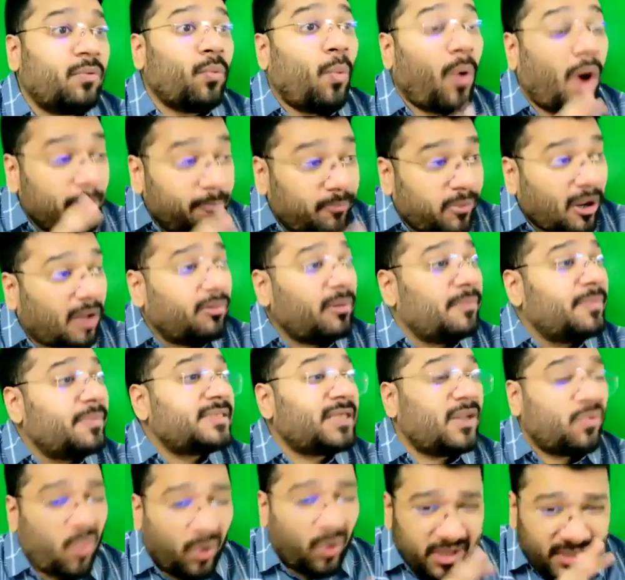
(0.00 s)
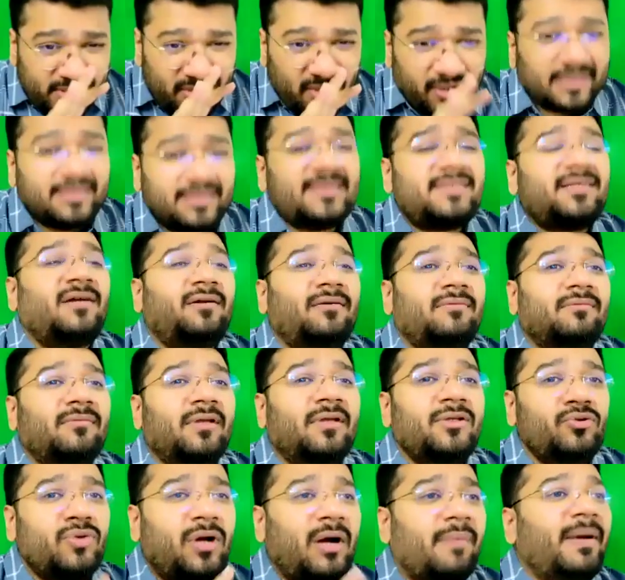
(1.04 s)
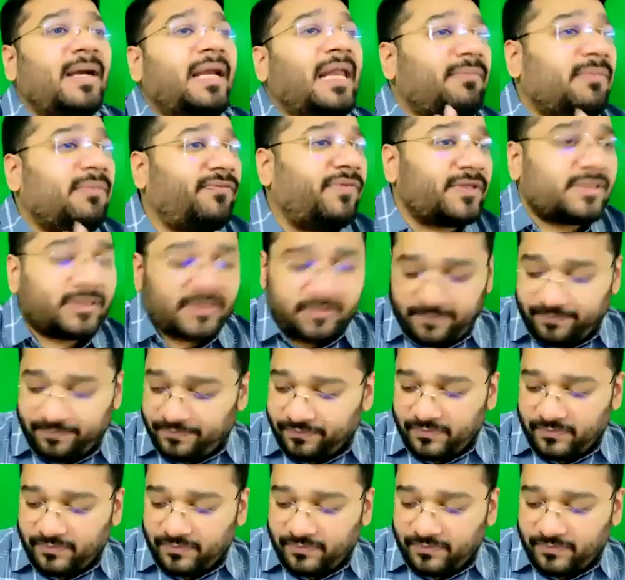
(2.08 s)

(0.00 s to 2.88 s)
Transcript: What problem is there? What is your concern? You come and tell me first.